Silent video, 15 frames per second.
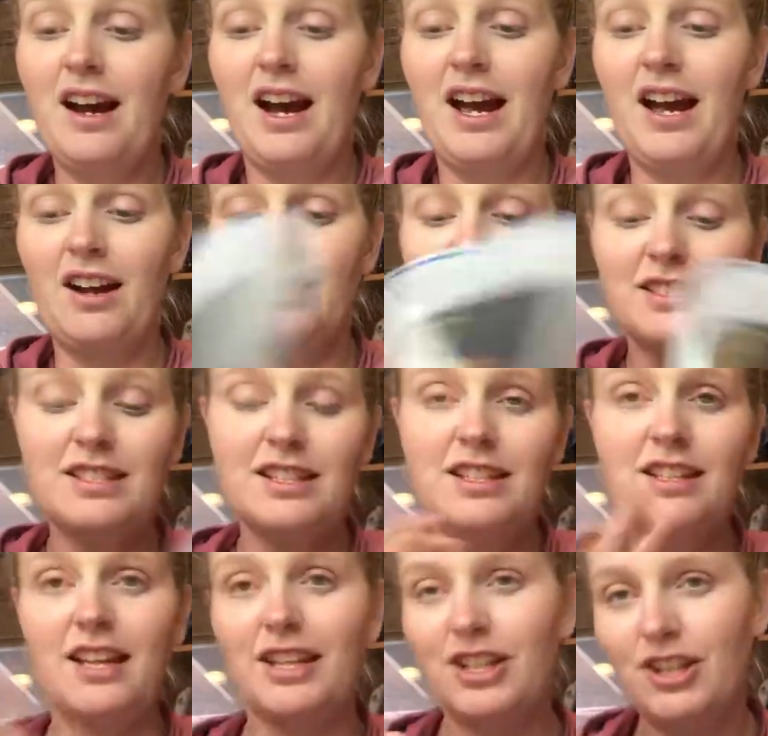I honestly,
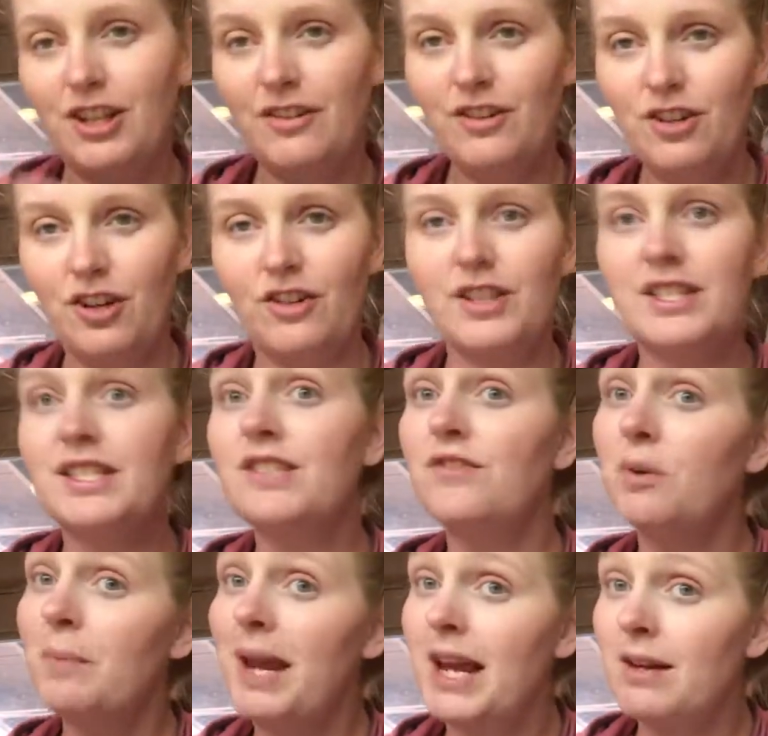like, you never know. This is
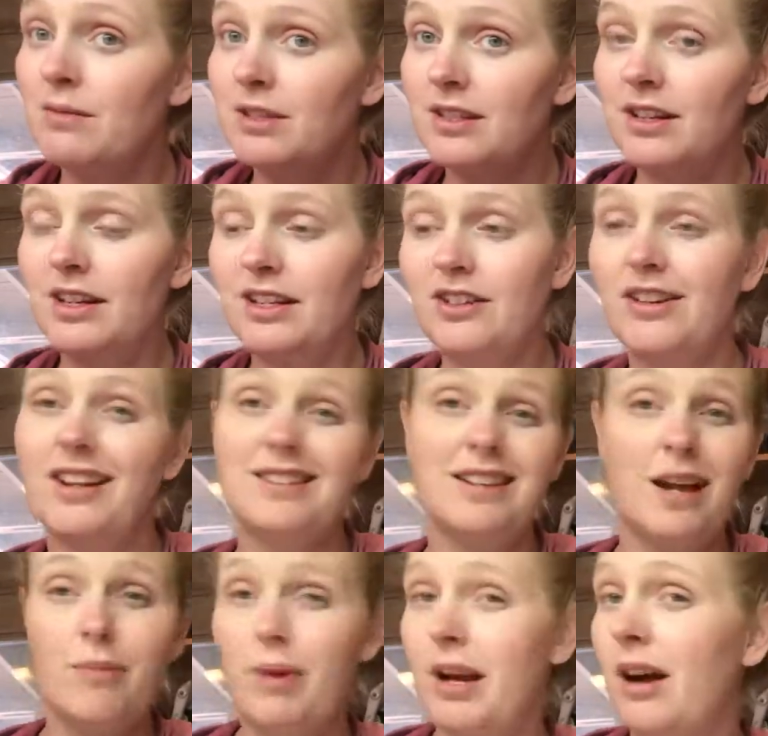from Amazon, you guys.
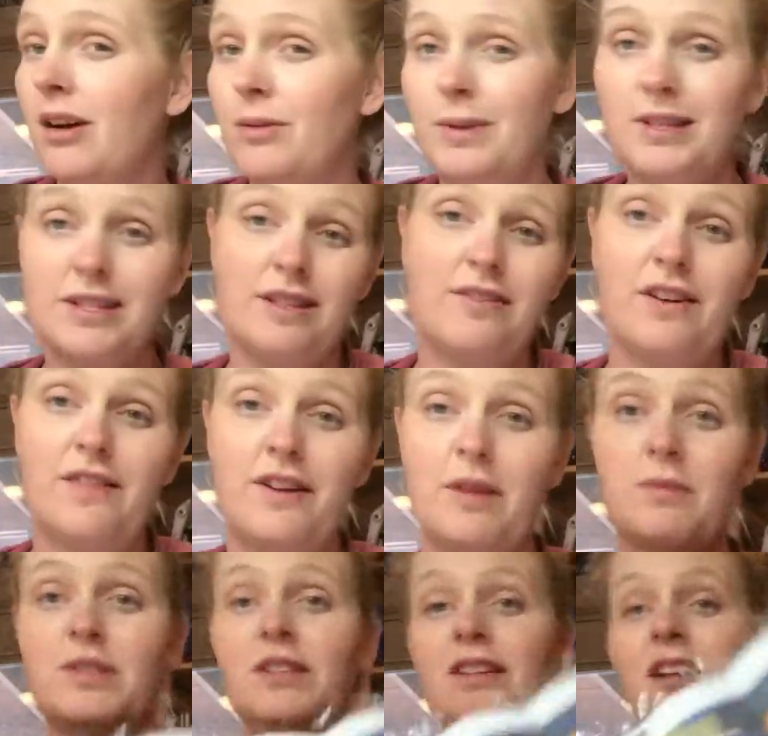I buy all my stuff off
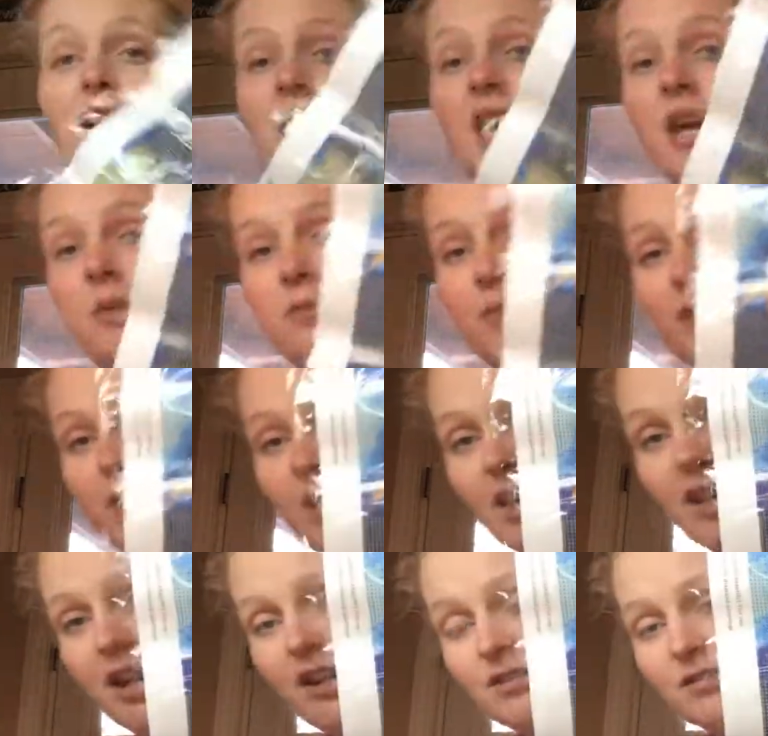Amazon. look
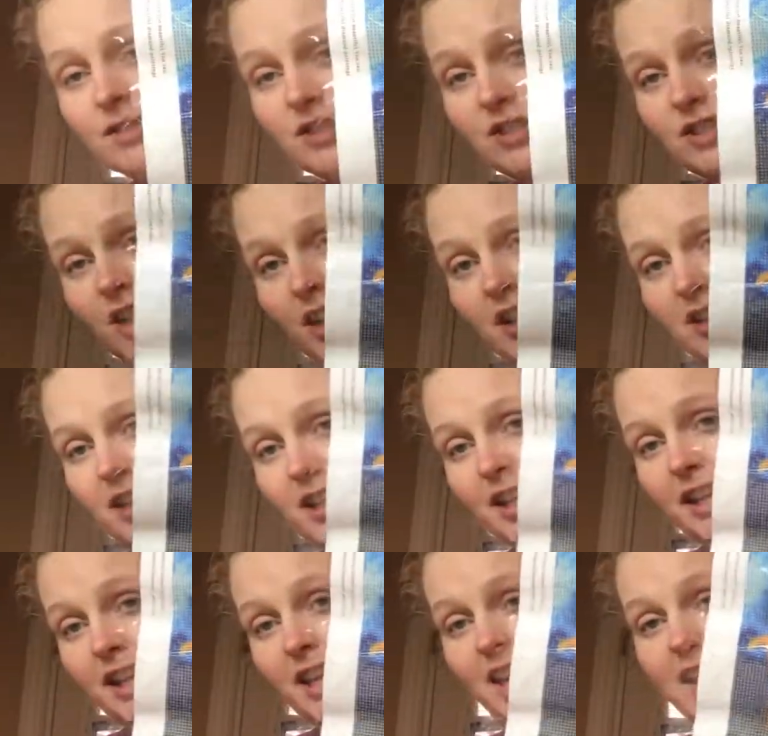at how darling.